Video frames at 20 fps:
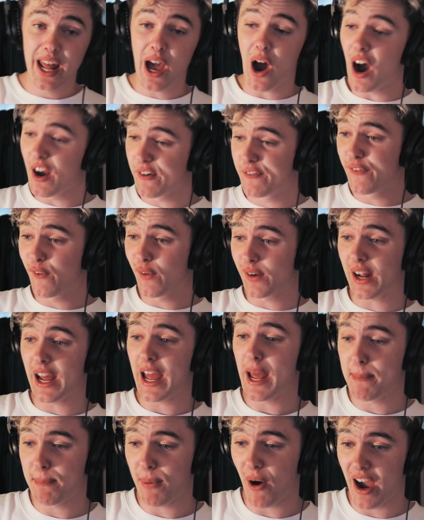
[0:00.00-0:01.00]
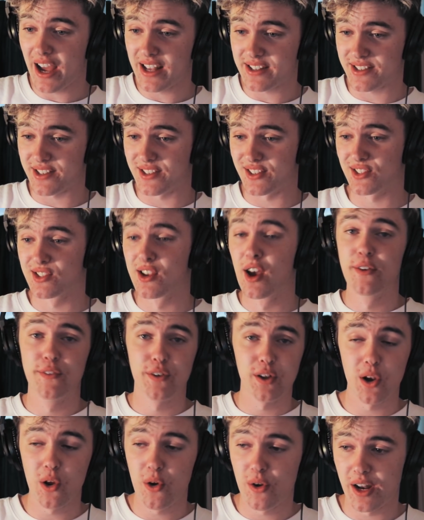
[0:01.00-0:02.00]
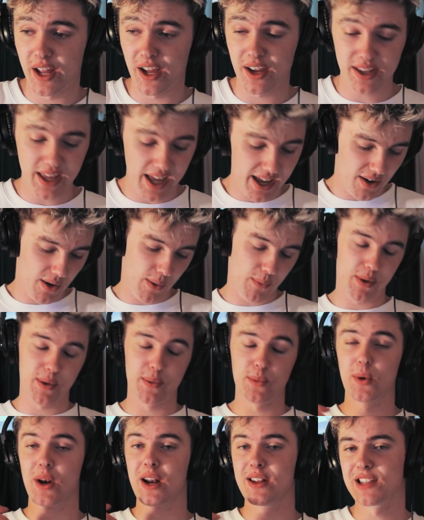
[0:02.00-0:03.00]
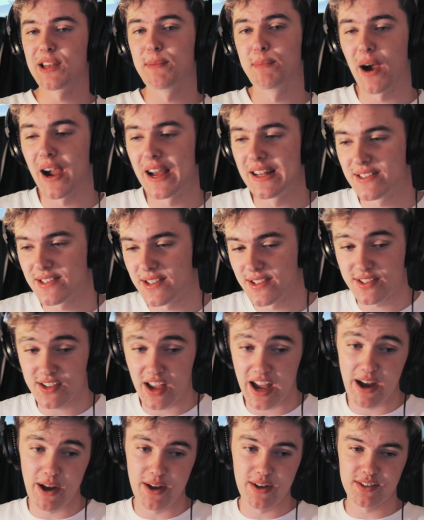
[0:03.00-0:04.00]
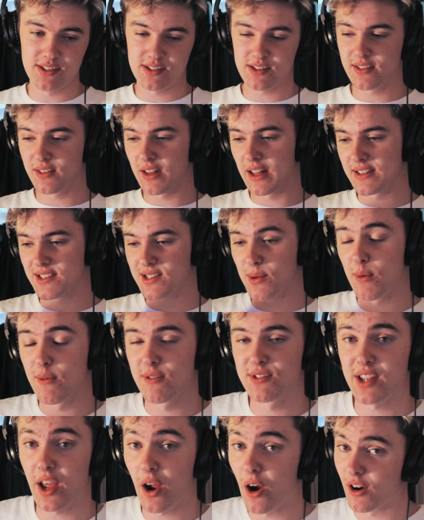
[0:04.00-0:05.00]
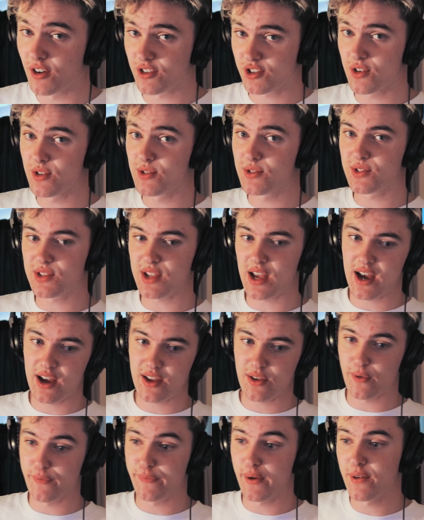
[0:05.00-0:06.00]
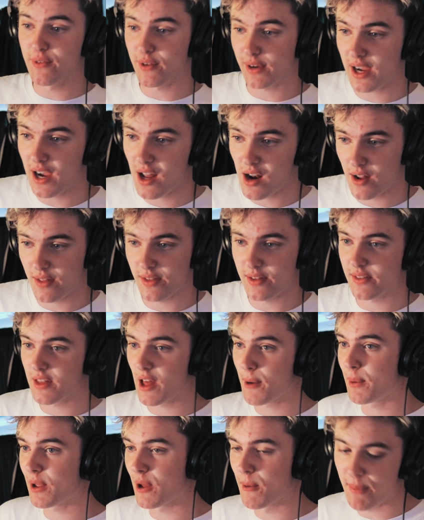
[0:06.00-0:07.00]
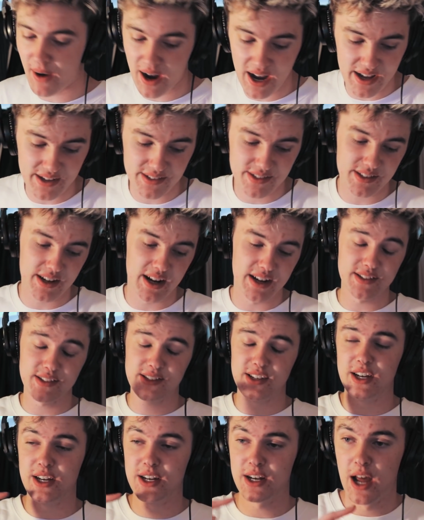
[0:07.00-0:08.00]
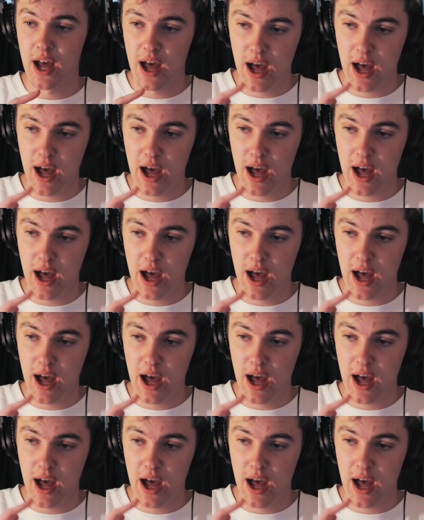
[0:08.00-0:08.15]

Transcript: Now, I thought I had biases for Loona, okay? When I say biases, I, like someone was like, oh, choose uh, your favorite color and then there'll be a bias. And I said,